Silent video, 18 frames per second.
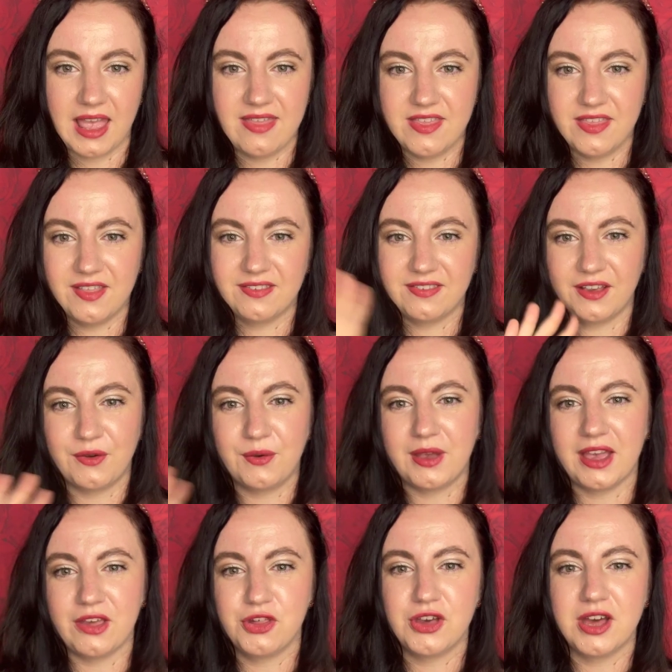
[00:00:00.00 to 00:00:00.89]
then it's like,
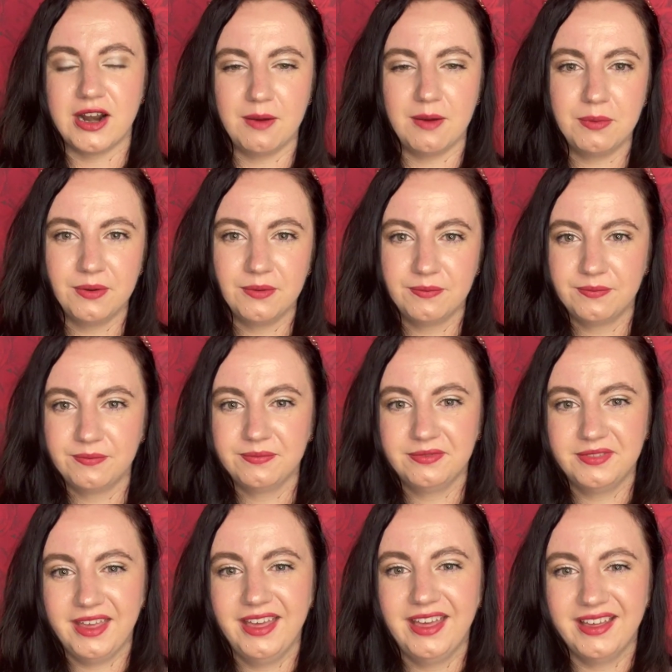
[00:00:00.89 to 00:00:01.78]
okay, shut up.
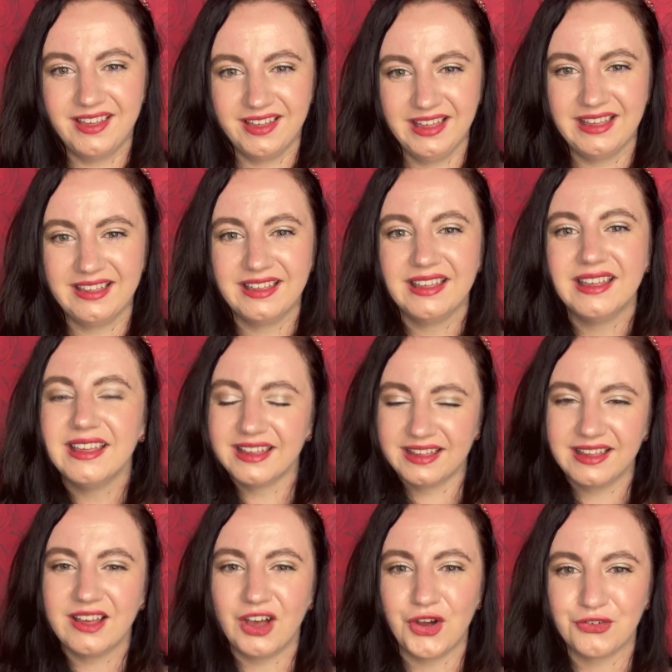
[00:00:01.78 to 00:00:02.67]

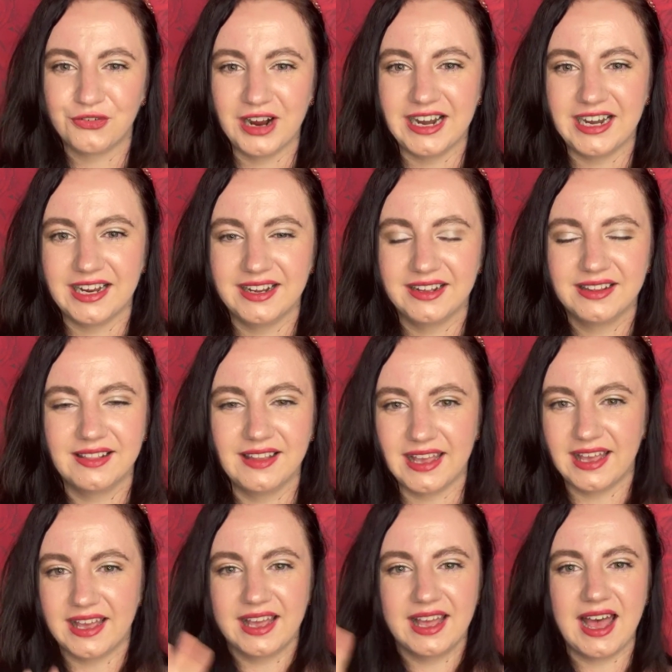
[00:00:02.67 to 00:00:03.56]
Alrighty.
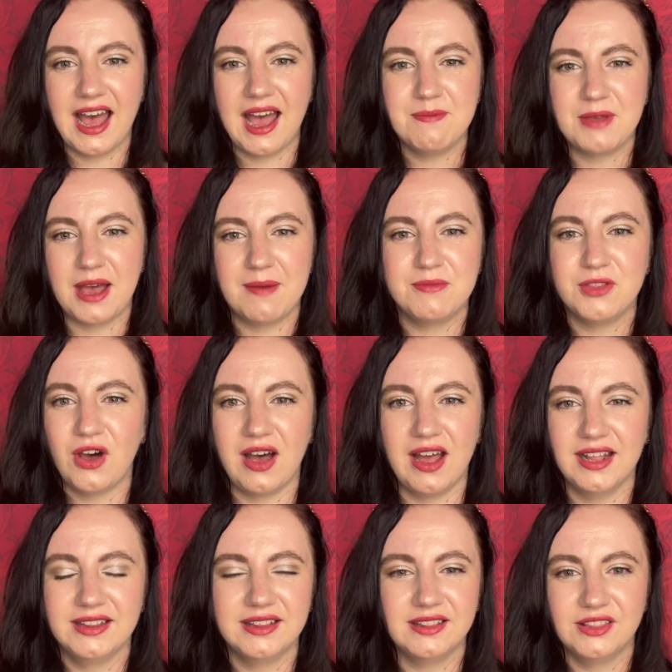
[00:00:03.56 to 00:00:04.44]
I'm
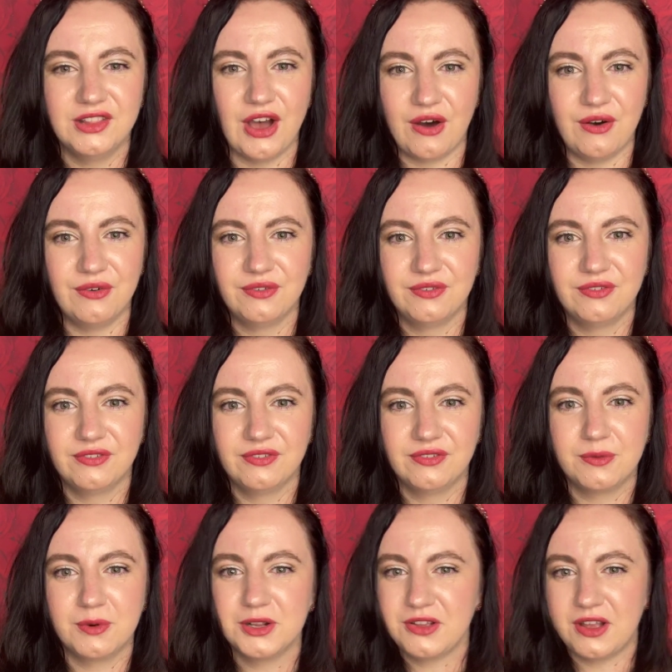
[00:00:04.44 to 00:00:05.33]
not, no,
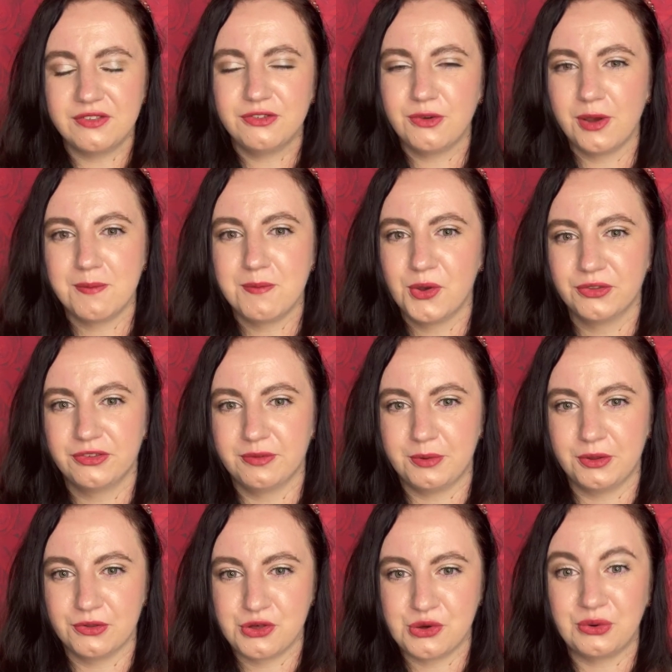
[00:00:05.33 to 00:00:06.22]
we're not doing
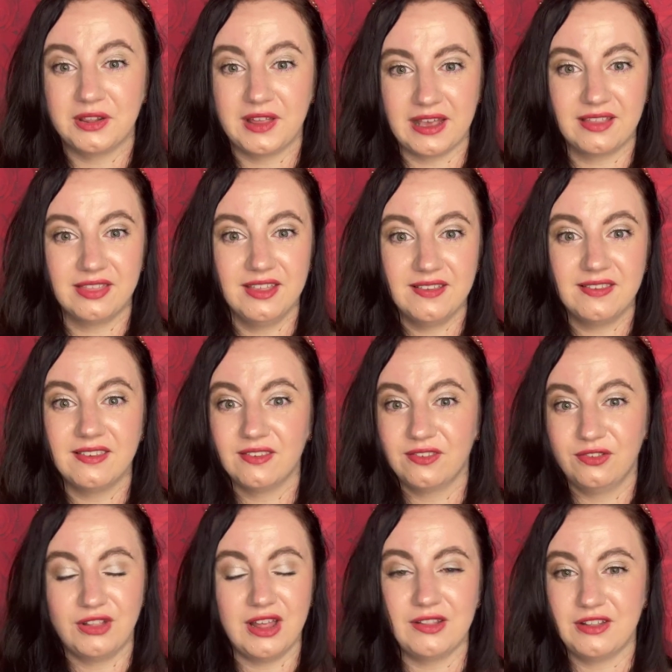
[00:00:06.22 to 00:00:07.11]
multiple choice. This
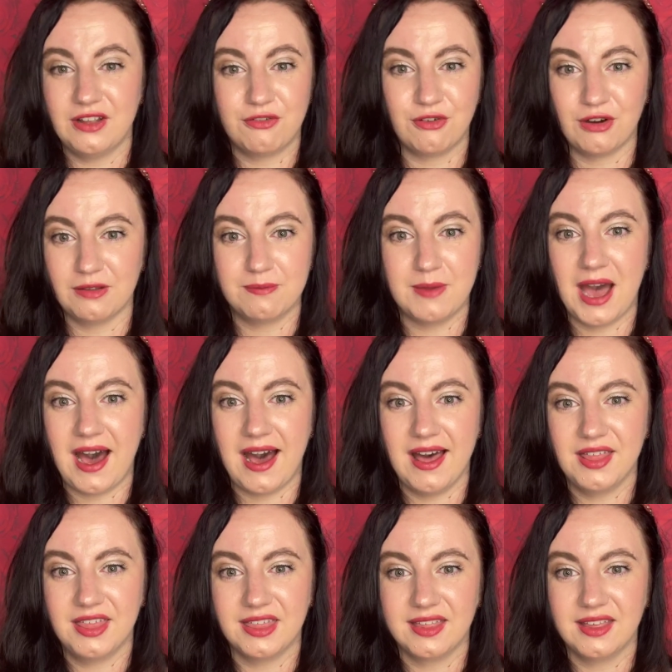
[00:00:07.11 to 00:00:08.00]
is a different
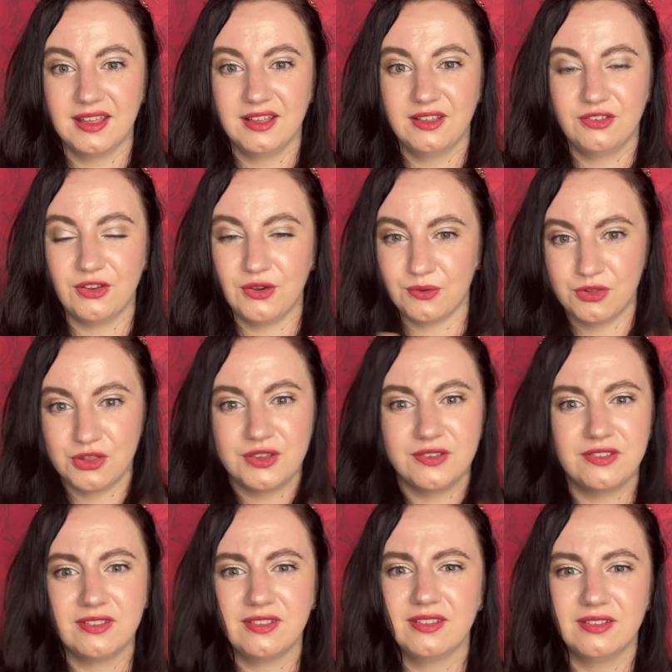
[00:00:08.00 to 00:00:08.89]
path. So
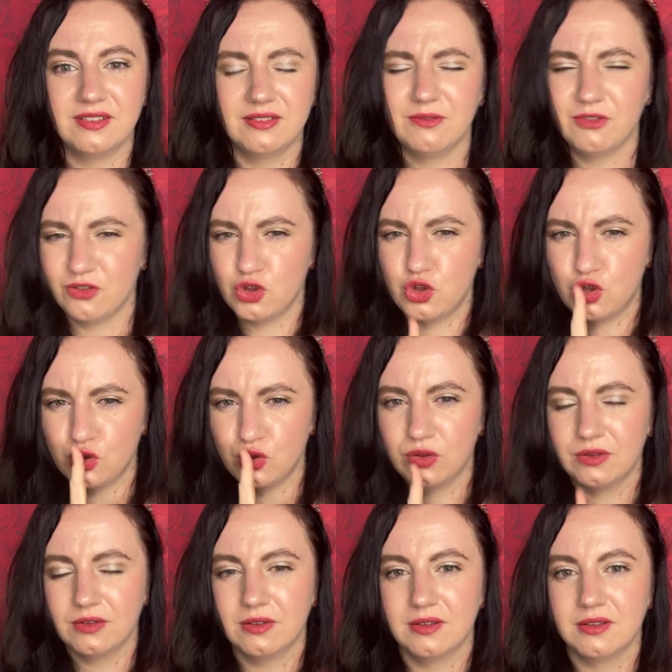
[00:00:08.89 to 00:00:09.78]
just,
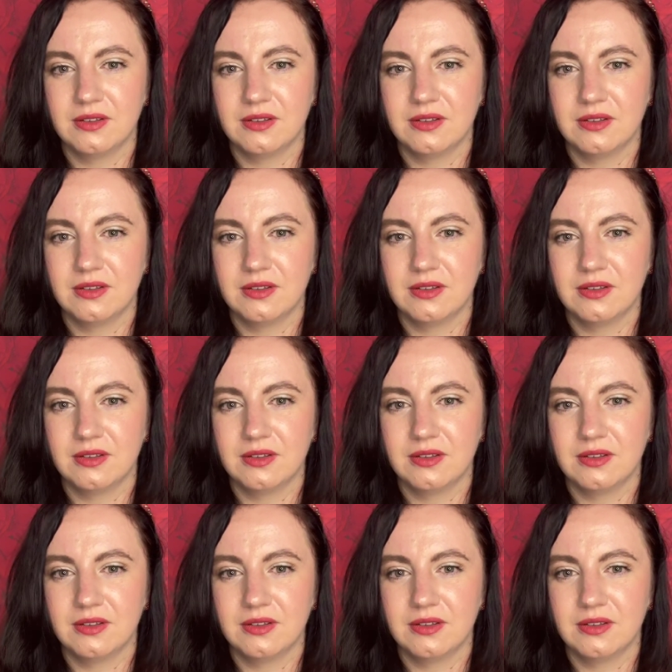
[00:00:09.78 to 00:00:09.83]
shh.